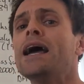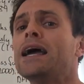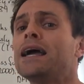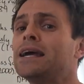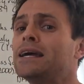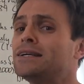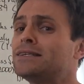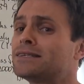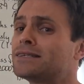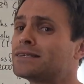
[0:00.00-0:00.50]

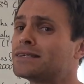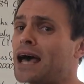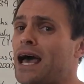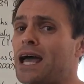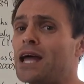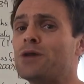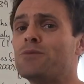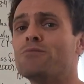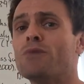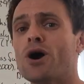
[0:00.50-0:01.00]
He
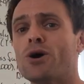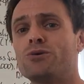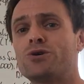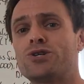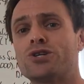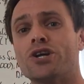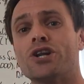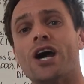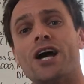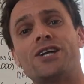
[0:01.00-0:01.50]
set in
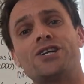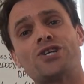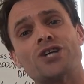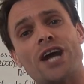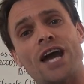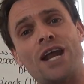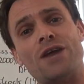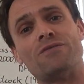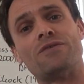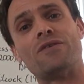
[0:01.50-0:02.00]
motion a
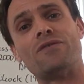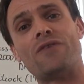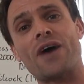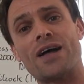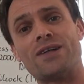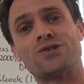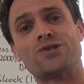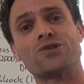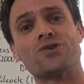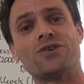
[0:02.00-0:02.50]
chain of
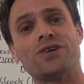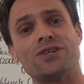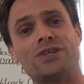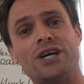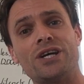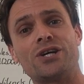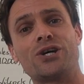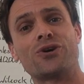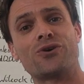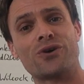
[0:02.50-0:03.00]
events, or
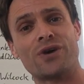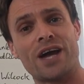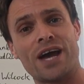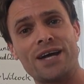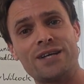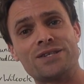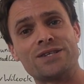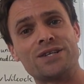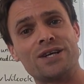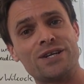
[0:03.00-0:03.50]
indeed
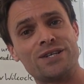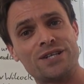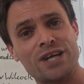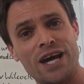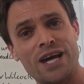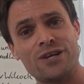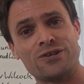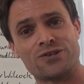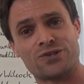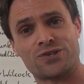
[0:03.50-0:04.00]
created a
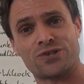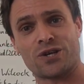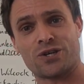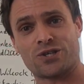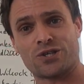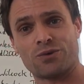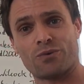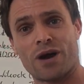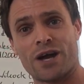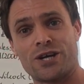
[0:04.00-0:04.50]
dangerous
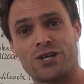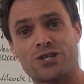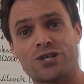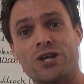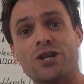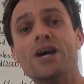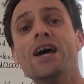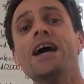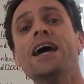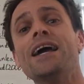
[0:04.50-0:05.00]

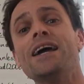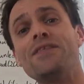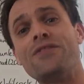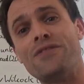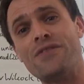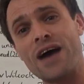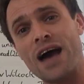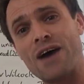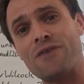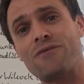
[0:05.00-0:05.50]
situation. He
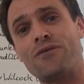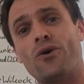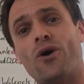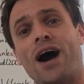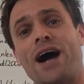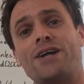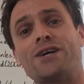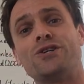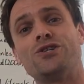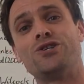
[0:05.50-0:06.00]

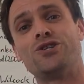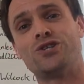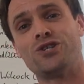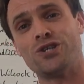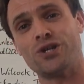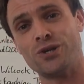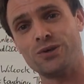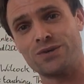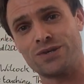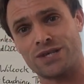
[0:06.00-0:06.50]
therefore had a
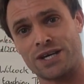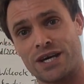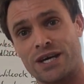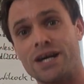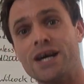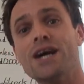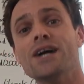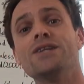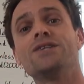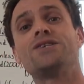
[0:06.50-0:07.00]

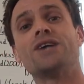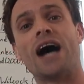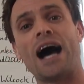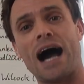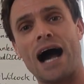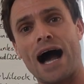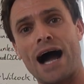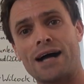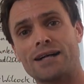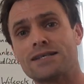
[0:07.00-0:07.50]
duty
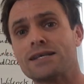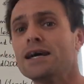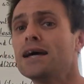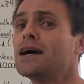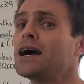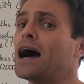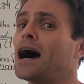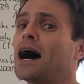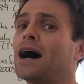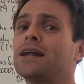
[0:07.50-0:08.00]
to act,
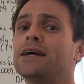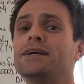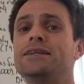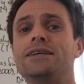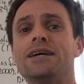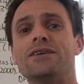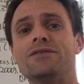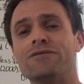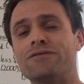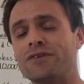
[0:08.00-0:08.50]
and he
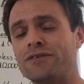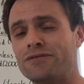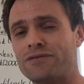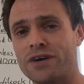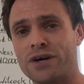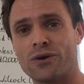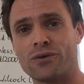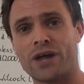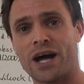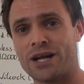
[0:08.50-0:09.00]
didn't
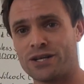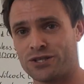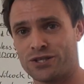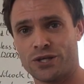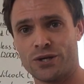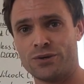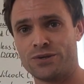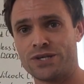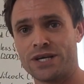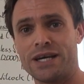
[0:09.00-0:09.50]
fulfill that
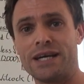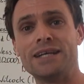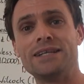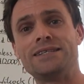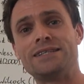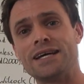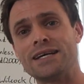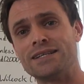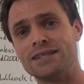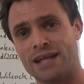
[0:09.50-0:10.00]
duty. He
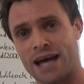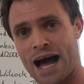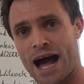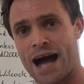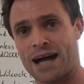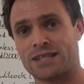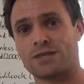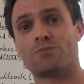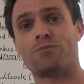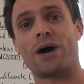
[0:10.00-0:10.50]
didn't
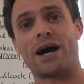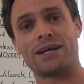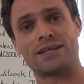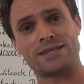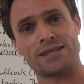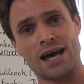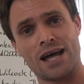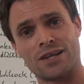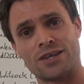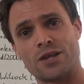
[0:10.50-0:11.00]
act by
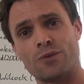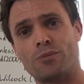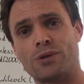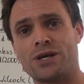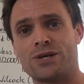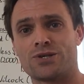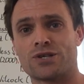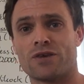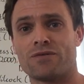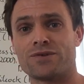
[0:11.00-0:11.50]
telling the
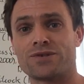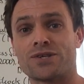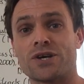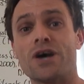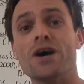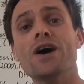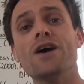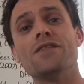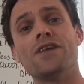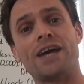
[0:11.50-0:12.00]
police
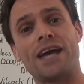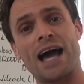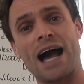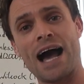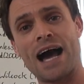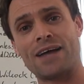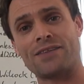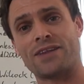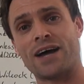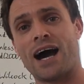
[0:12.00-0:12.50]
officer that he
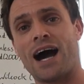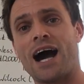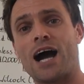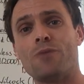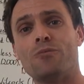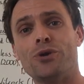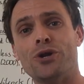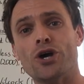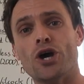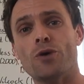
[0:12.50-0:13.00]
had that
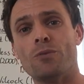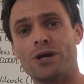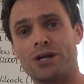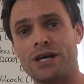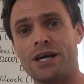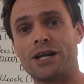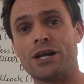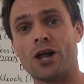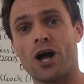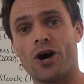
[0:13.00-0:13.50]
hypodermic
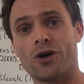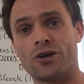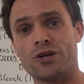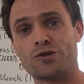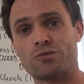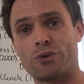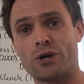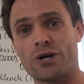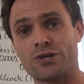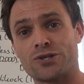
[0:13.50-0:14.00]
needle on
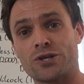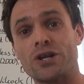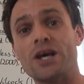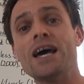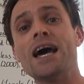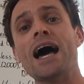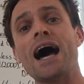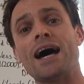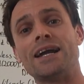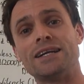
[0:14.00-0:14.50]
his person,
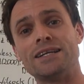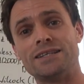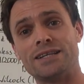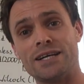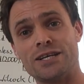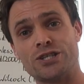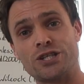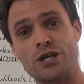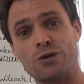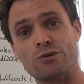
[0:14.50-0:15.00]
and
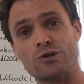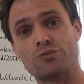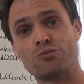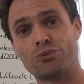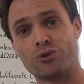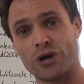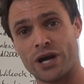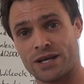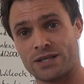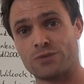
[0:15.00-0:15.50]
indeed she was
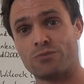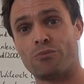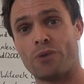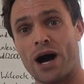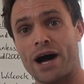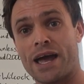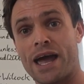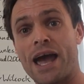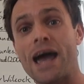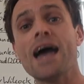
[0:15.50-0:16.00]
pricked
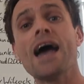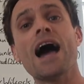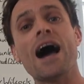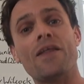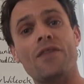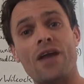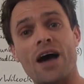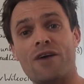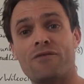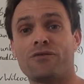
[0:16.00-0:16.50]
by it.
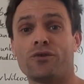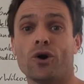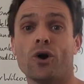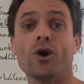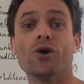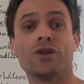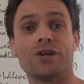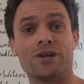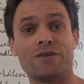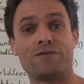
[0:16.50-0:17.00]
And
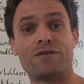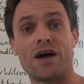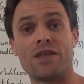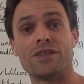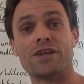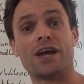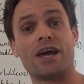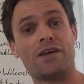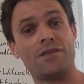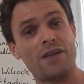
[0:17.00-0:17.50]
therefore, the
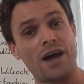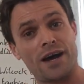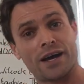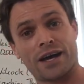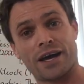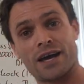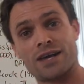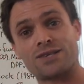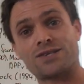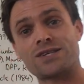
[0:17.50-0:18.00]
defendant in
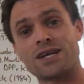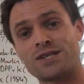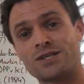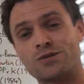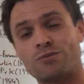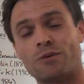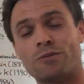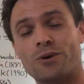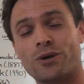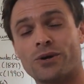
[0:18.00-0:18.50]
that case,
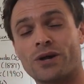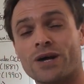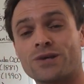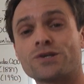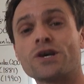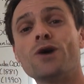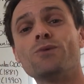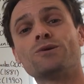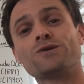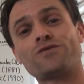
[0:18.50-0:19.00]
Santa
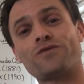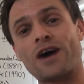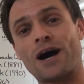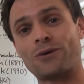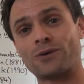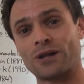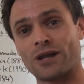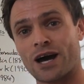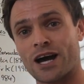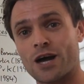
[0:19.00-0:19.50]
Bermudez, was
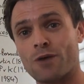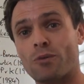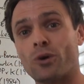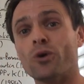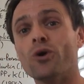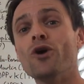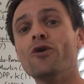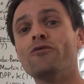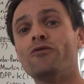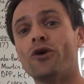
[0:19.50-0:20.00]
found
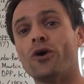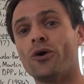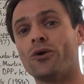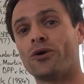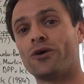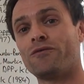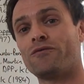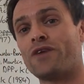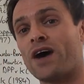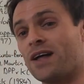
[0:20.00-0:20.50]
liable for
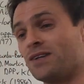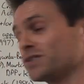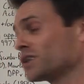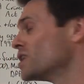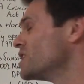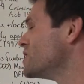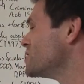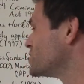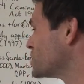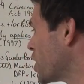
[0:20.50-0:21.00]
an offence.
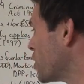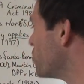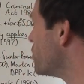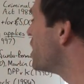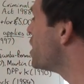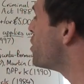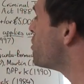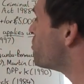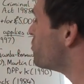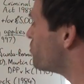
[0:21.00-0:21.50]
So,
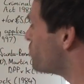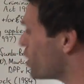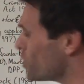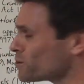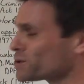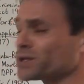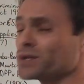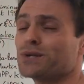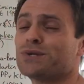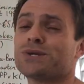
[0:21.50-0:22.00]

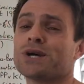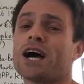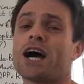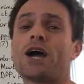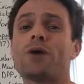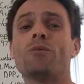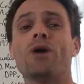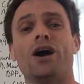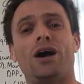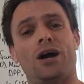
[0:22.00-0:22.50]
most of the
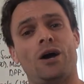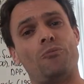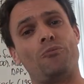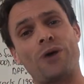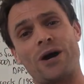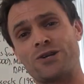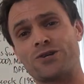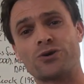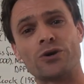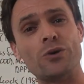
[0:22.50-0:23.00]
time, a
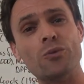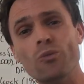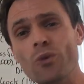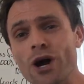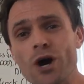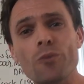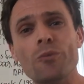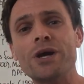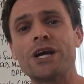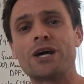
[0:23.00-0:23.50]
battery
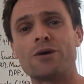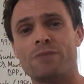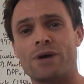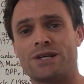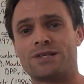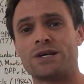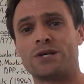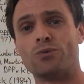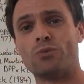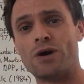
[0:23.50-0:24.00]
will be
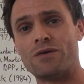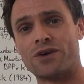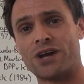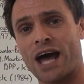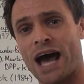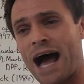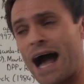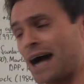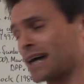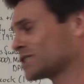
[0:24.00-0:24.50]
committed with
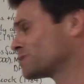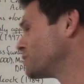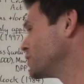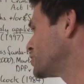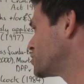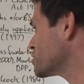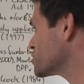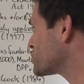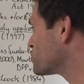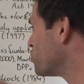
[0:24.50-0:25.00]
an act,
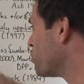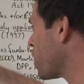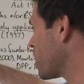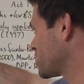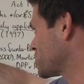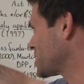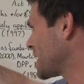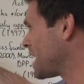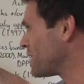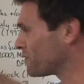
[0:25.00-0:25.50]
but just
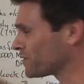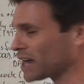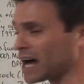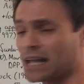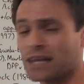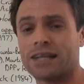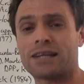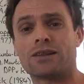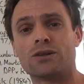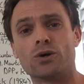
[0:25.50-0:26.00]
watch out for
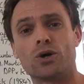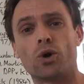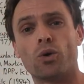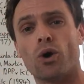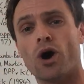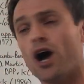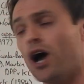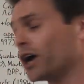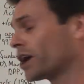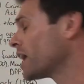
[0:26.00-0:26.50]
that little
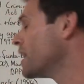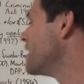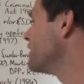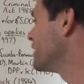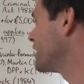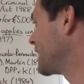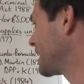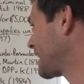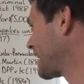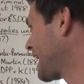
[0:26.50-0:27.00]
quirk,
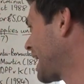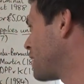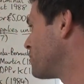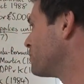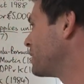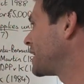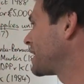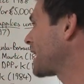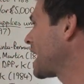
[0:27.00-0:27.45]
that it can be